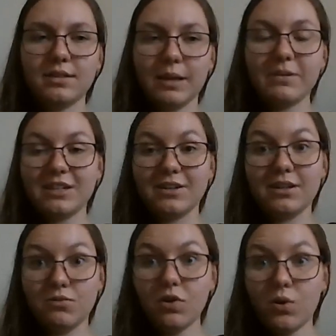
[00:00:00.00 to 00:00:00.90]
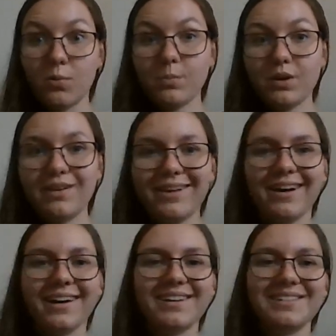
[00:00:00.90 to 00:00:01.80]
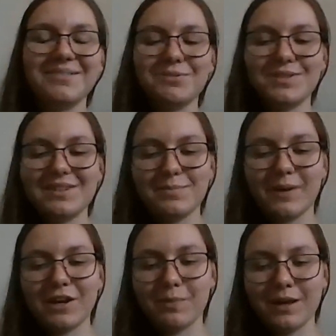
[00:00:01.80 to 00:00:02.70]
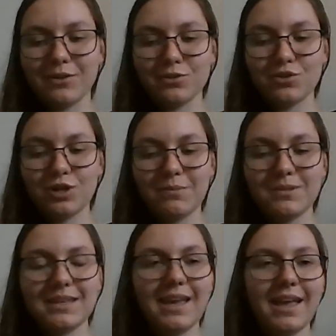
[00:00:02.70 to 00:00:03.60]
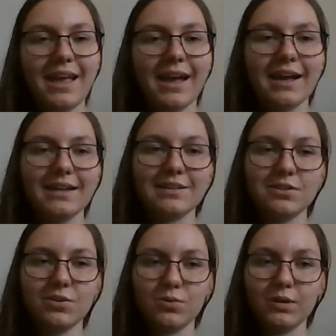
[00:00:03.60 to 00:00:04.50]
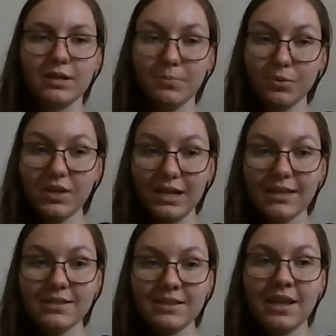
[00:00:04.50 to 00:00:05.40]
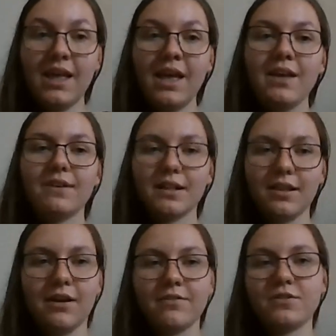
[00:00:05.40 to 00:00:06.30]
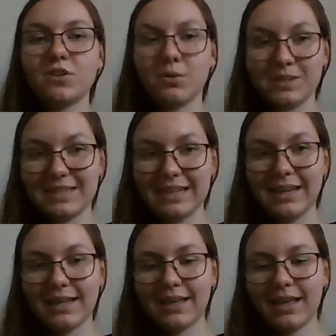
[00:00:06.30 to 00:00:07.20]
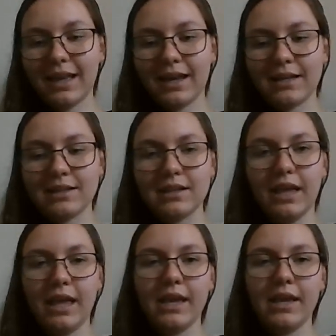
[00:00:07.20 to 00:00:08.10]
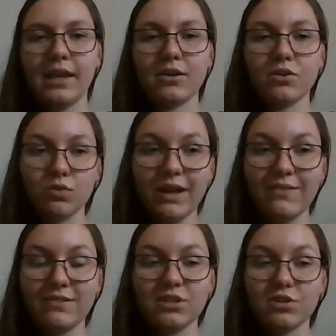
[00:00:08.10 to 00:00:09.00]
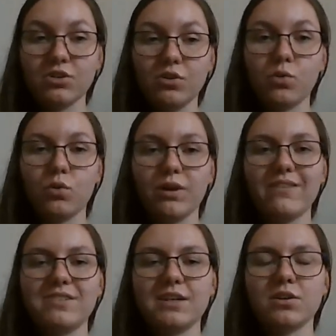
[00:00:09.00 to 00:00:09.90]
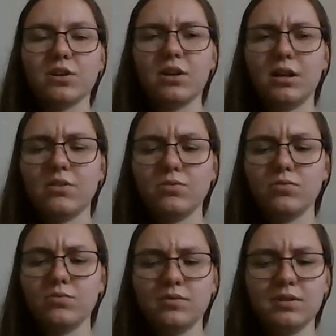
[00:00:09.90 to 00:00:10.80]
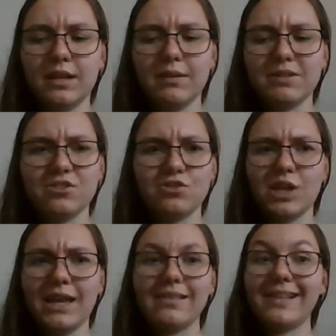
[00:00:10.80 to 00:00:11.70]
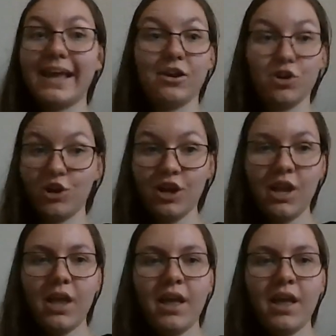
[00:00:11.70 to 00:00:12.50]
cemetery in Rome. It was inspired by those crypts. And so the priest, Vaclav Tomasic, and a gravedigger, a local gravedigger who the name is J. Langer,